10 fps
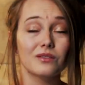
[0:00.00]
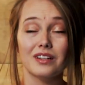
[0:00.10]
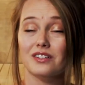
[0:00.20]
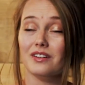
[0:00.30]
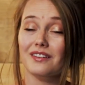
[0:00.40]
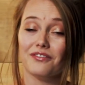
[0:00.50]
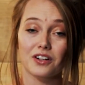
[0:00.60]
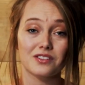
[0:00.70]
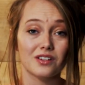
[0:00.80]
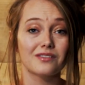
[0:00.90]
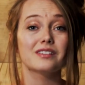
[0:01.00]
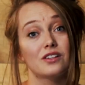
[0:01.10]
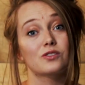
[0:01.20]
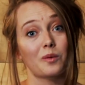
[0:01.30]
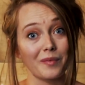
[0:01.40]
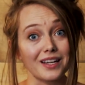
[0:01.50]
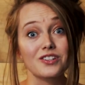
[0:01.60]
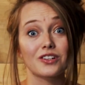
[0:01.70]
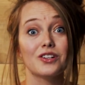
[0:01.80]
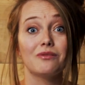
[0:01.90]
only during first service, so make
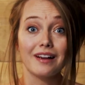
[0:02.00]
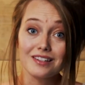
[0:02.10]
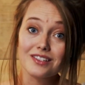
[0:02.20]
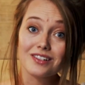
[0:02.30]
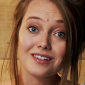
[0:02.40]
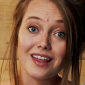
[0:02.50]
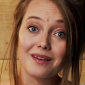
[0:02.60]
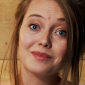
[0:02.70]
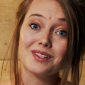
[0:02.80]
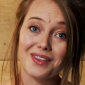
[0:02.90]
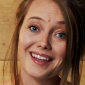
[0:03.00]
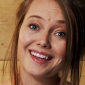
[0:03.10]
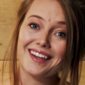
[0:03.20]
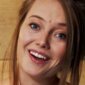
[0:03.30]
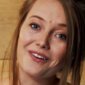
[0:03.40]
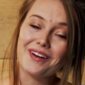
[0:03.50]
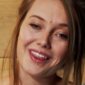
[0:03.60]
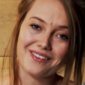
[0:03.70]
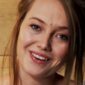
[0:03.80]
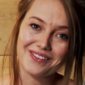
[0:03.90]
sure you register them so they can go with
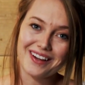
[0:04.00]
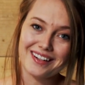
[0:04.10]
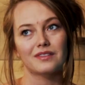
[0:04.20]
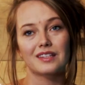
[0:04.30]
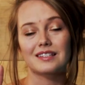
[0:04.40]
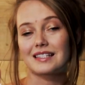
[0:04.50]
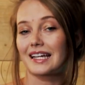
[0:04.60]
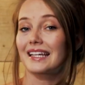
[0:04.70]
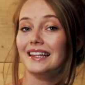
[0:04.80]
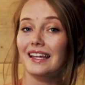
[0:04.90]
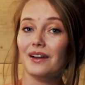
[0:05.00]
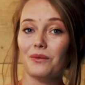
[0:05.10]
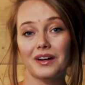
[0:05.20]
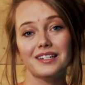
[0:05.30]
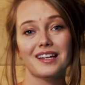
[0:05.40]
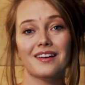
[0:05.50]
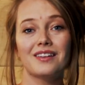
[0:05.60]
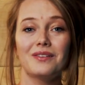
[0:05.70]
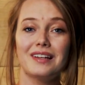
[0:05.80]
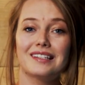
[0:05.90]
everyone. The second thing I want to tell
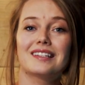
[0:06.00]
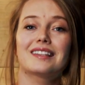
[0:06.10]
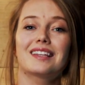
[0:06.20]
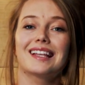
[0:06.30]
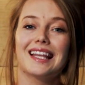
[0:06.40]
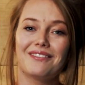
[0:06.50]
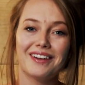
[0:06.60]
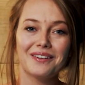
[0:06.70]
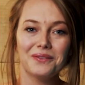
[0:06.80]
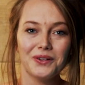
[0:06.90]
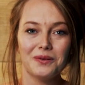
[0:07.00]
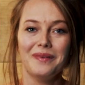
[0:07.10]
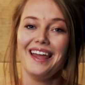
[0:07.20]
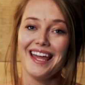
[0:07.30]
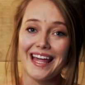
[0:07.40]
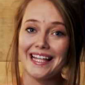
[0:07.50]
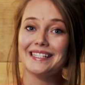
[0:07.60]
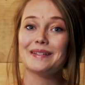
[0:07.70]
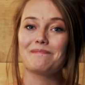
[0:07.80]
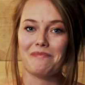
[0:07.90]
you is that the living room is
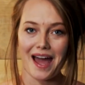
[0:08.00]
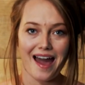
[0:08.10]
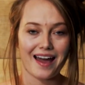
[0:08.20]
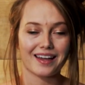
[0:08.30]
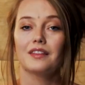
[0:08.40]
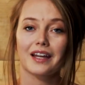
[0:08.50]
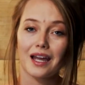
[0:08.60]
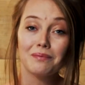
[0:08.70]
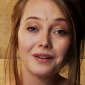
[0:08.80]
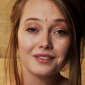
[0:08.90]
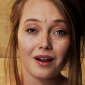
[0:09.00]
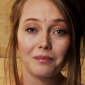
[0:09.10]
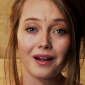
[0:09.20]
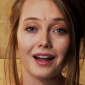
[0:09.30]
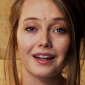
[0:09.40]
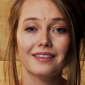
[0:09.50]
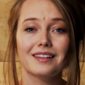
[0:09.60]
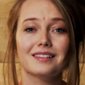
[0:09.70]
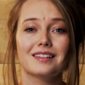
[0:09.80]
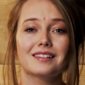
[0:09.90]
back. The Kuiper's heart behind
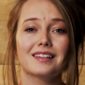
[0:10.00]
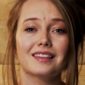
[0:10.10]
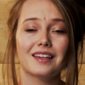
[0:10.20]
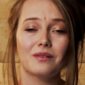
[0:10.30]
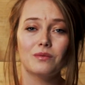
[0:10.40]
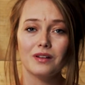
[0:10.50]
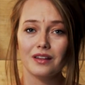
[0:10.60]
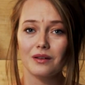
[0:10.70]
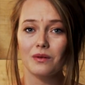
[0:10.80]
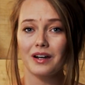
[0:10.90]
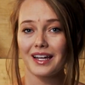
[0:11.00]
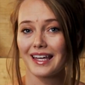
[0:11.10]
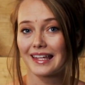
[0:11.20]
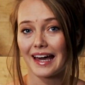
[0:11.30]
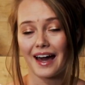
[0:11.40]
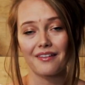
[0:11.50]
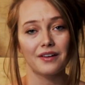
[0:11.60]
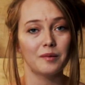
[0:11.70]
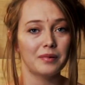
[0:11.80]
this is that they really want to gather